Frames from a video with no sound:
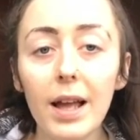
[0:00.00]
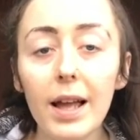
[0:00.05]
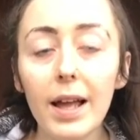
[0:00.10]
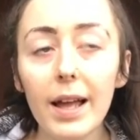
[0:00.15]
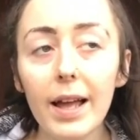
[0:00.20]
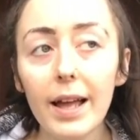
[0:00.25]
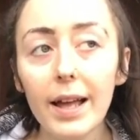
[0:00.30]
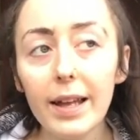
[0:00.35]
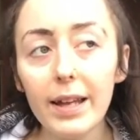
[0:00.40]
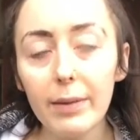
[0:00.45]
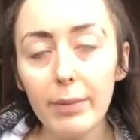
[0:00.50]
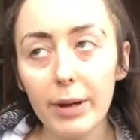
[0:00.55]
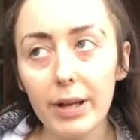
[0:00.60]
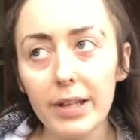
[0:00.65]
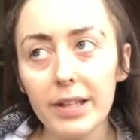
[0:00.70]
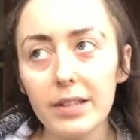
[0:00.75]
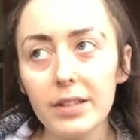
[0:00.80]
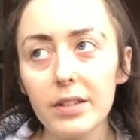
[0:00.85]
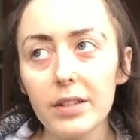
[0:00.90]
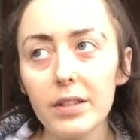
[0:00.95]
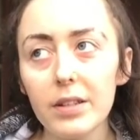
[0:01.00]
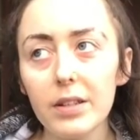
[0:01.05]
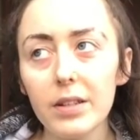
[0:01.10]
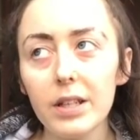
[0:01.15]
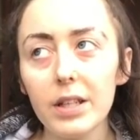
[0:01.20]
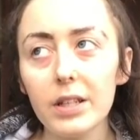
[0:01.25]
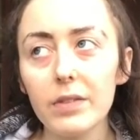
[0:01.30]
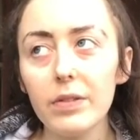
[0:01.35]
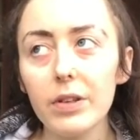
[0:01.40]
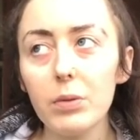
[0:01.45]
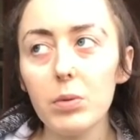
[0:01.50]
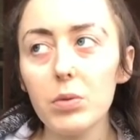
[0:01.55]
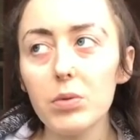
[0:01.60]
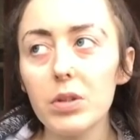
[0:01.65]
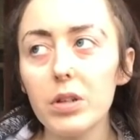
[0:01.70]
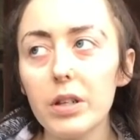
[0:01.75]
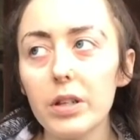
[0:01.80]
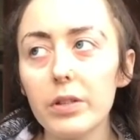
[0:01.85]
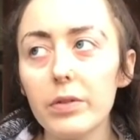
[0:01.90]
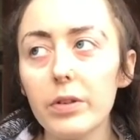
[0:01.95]
Anyways, next thing, what was the
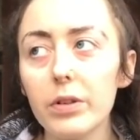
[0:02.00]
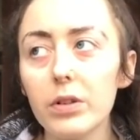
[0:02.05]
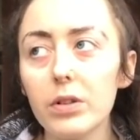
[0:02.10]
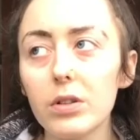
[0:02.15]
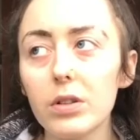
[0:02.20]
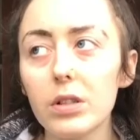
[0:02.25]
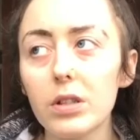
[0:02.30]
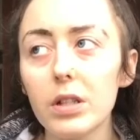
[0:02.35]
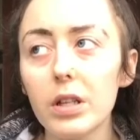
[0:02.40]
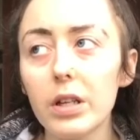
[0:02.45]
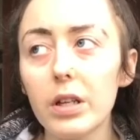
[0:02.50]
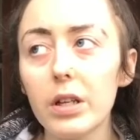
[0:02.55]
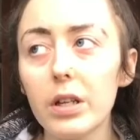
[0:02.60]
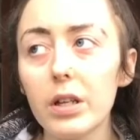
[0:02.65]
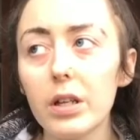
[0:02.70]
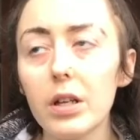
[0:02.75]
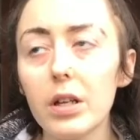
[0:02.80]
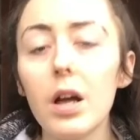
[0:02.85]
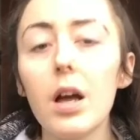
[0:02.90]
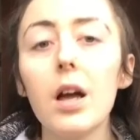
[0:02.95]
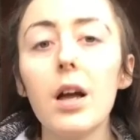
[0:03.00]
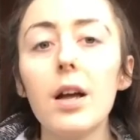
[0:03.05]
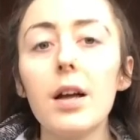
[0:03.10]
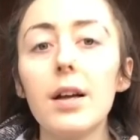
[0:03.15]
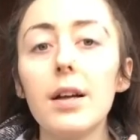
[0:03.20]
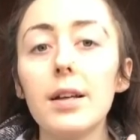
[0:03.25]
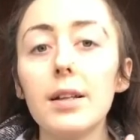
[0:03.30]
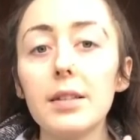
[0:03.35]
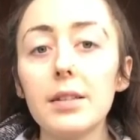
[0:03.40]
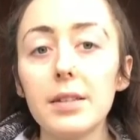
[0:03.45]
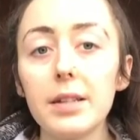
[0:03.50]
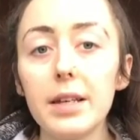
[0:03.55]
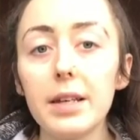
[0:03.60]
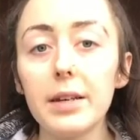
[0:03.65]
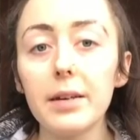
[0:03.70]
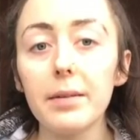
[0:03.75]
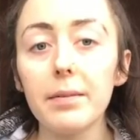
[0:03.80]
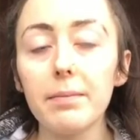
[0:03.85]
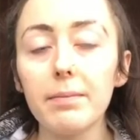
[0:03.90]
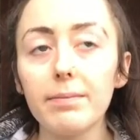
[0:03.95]
next thing I was going to say?
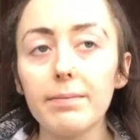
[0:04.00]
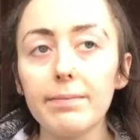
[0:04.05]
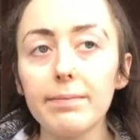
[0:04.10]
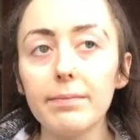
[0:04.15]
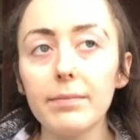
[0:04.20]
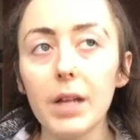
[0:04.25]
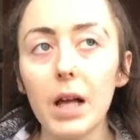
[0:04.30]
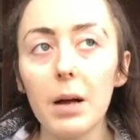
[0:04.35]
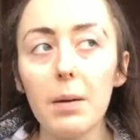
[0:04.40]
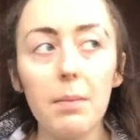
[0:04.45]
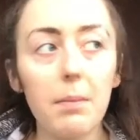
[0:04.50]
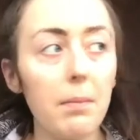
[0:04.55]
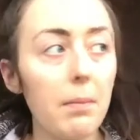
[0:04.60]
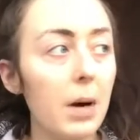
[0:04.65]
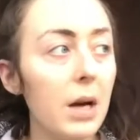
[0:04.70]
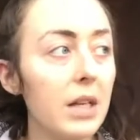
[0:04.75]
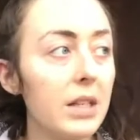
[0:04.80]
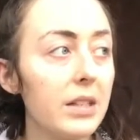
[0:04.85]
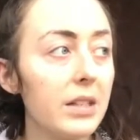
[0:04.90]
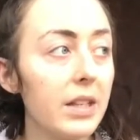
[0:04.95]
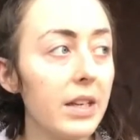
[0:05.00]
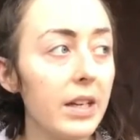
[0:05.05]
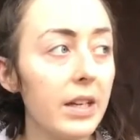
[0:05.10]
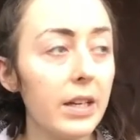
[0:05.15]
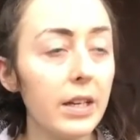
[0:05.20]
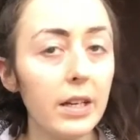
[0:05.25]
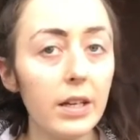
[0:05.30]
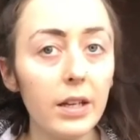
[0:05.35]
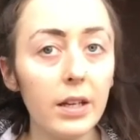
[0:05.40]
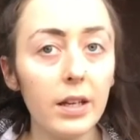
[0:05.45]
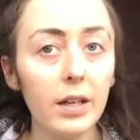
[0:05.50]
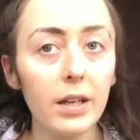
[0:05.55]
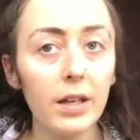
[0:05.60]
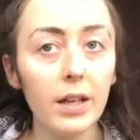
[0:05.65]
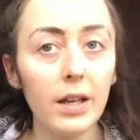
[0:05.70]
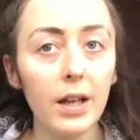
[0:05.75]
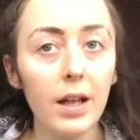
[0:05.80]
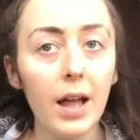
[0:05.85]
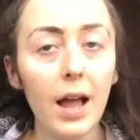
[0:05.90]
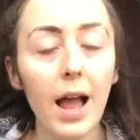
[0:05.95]
Skin. My skin
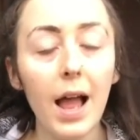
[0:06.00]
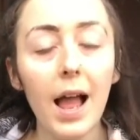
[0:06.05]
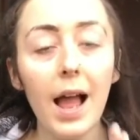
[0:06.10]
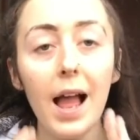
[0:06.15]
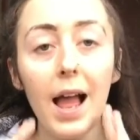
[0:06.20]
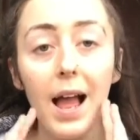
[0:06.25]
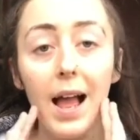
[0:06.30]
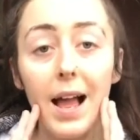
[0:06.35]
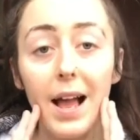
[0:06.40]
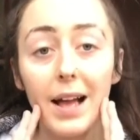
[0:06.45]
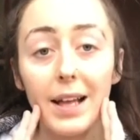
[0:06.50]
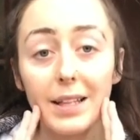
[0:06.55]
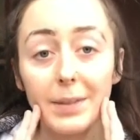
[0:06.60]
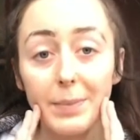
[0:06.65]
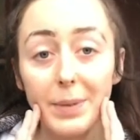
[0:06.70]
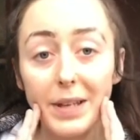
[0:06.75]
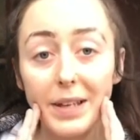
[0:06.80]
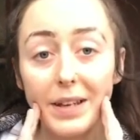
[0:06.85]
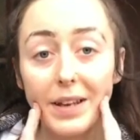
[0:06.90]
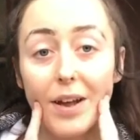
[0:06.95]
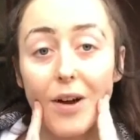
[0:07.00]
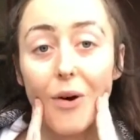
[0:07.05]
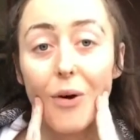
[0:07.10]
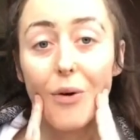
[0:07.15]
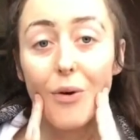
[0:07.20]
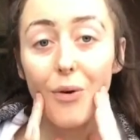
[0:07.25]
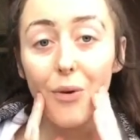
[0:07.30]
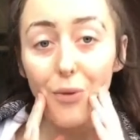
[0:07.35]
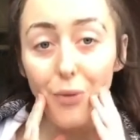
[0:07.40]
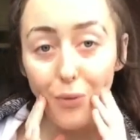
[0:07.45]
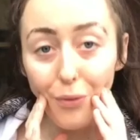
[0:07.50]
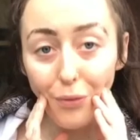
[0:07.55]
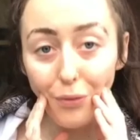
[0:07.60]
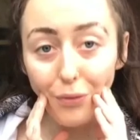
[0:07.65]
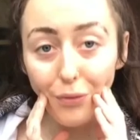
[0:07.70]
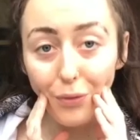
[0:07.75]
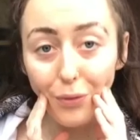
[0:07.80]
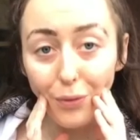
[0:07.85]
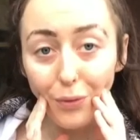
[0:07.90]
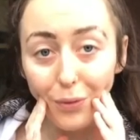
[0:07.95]
has been
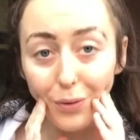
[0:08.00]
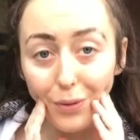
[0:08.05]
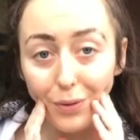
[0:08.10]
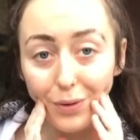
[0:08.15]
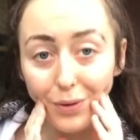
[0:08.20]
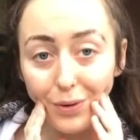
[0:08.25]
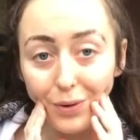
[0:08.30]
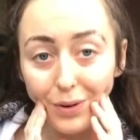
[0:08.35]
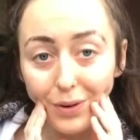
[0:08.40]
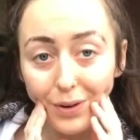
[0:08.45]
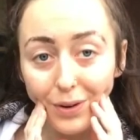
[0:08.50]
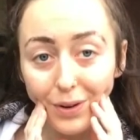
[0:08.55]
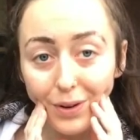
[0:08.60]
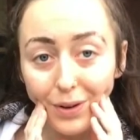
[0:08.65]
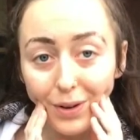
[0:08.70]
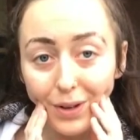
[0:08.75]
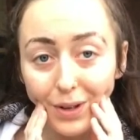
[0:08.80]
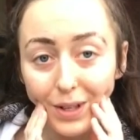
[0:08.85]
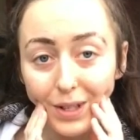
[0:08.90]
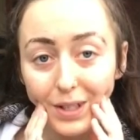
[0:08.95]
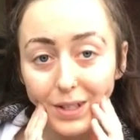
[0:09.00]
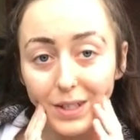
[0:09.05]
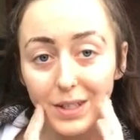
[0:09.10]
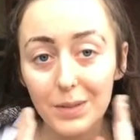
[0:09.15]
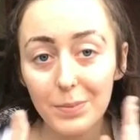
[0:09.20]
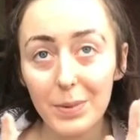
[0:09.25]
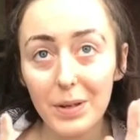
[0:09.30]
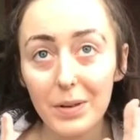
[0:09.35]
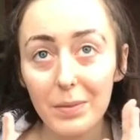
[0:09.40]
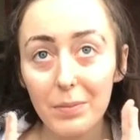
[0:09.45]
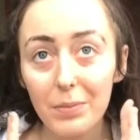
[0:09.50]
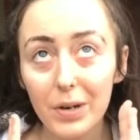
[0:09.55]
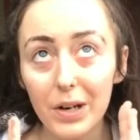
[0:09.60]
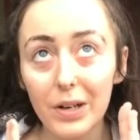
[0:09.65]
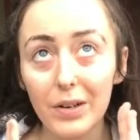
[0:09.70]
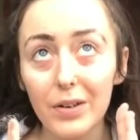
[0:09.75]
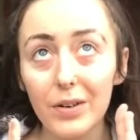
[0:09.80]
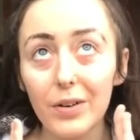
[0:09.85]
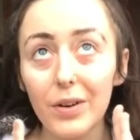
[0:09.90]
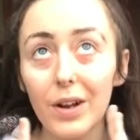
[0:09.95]
awful since being
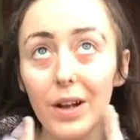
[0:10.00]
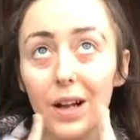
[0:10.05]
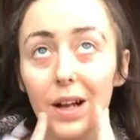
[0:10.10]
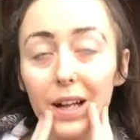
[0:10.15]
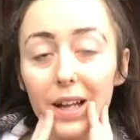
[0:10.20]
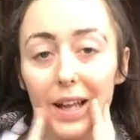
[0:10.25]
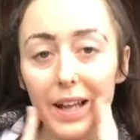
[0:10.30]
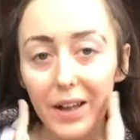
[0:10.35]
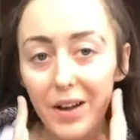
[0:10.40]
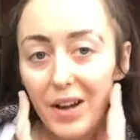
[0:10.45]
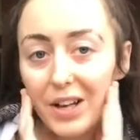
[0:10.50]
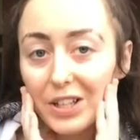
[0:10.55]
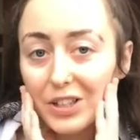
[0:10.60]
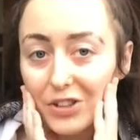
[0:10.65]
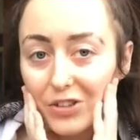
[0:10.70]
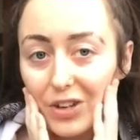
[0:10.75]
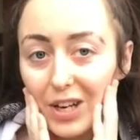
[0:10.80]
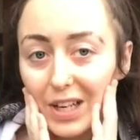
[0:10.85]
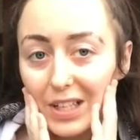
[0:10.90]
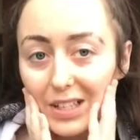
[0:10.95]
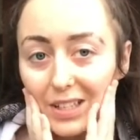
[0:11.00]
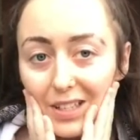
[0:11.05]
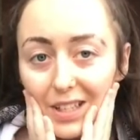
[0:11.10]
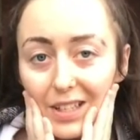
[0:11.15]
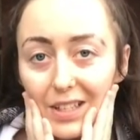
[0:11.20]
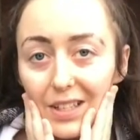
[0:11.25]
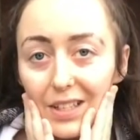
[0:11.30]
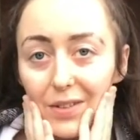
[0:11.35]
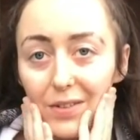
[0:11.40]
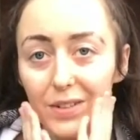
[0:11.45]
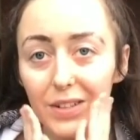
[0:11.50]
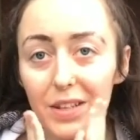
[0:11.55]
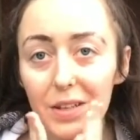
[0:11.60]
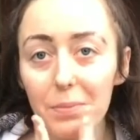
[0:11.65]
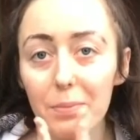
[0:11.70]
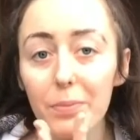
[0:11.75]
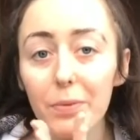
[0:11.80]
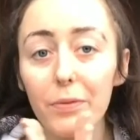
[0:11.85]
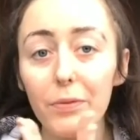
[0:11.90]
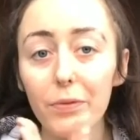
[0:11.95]
pregnant. Like, okay, I had dry, sensitive skin
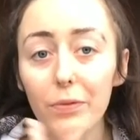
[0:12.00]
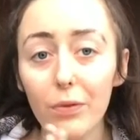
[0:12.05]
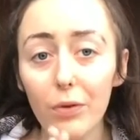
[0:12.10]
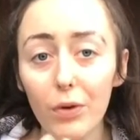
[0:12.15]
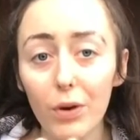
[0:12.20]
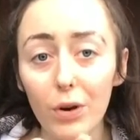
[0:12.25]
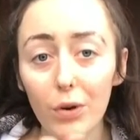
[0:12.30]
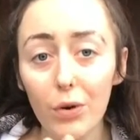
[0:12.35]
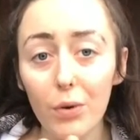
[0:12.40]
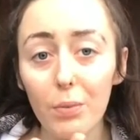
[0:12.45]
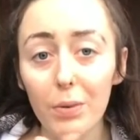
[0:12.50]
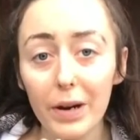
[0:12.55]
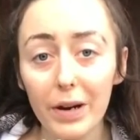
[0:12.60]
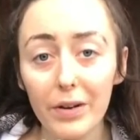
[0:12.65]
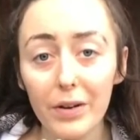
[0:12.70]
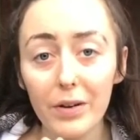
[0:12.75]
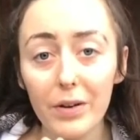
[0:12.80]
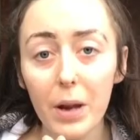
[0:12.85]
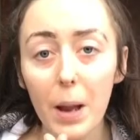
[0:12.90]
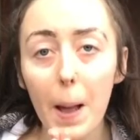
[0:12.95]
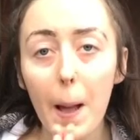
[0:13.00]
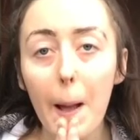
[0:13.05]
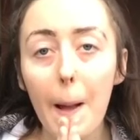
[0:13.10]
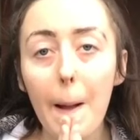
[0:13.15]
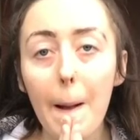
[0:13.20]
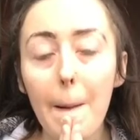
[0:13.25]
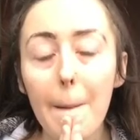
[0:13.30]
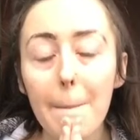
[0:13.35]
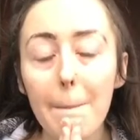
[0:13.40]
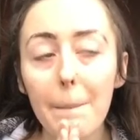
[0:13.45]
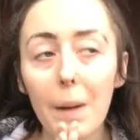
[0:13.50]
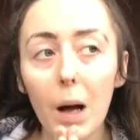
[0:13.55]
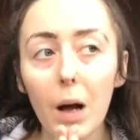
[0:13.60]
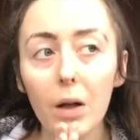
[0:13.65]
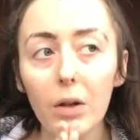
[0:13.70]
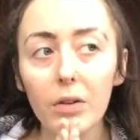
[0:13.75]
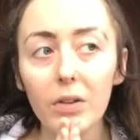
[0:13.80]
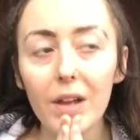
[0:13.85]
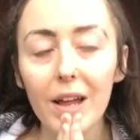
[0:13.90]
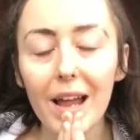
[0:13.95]
before I got pregnant, but
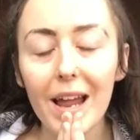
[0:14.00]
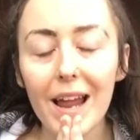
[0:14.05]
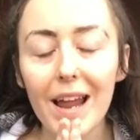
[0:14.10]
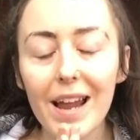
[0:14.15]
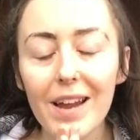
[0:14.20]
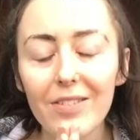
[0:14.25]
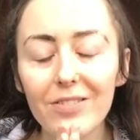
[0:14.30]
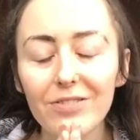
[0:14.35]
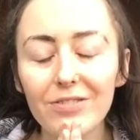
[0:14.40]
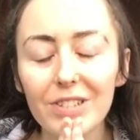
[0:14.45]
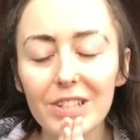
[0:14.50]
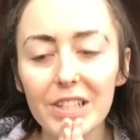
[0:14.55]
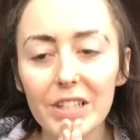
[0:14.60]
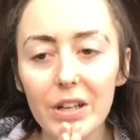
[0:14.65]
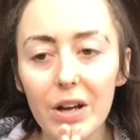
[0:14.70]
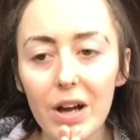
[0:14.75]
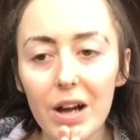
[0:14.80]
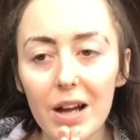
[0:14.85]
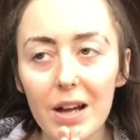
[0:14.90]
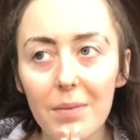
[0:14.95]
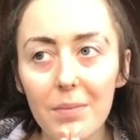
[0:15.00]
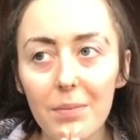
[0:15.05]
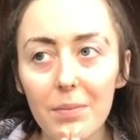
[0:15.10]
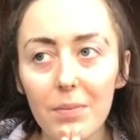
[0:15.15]
every time